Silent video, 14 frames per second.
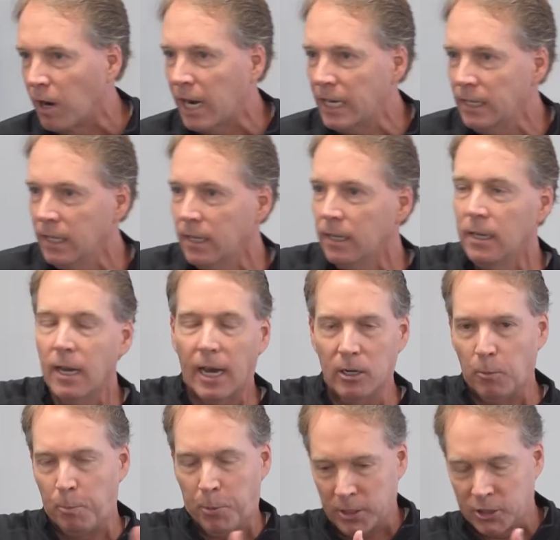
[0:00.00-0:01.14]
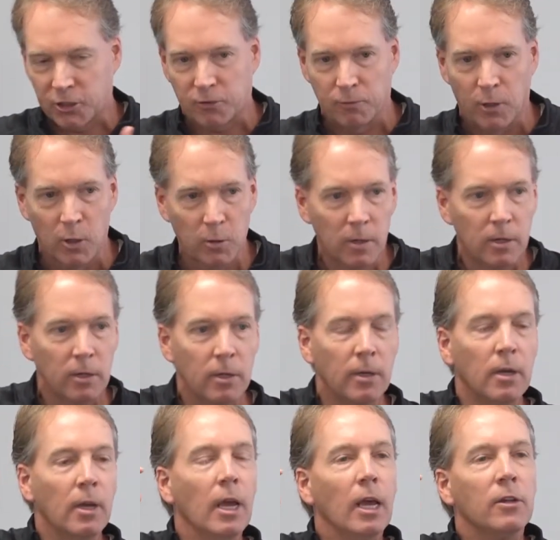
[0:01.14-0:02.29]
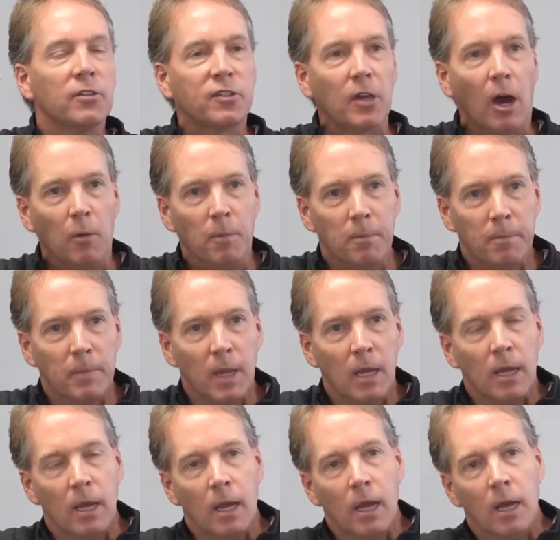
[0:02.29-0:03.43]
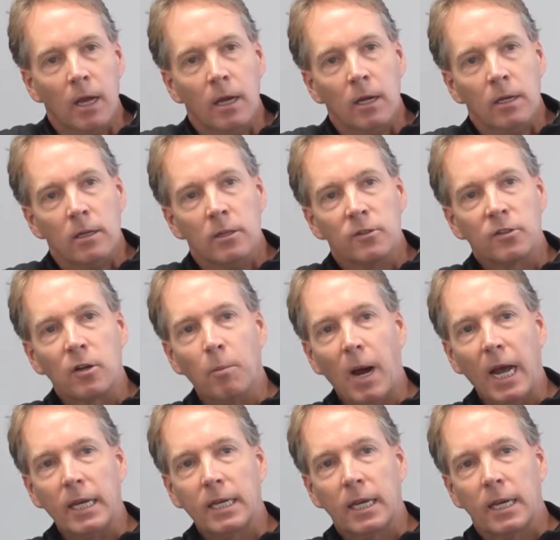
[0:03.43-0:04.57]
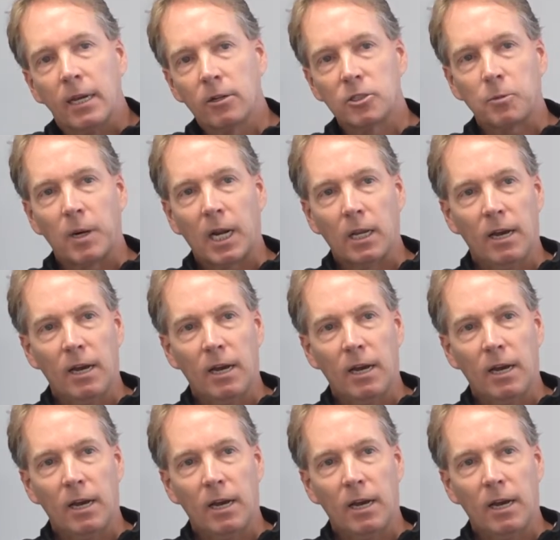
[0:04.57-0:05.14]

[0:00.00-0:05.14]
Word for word: right? I don't push through. So, so Mike, here's what I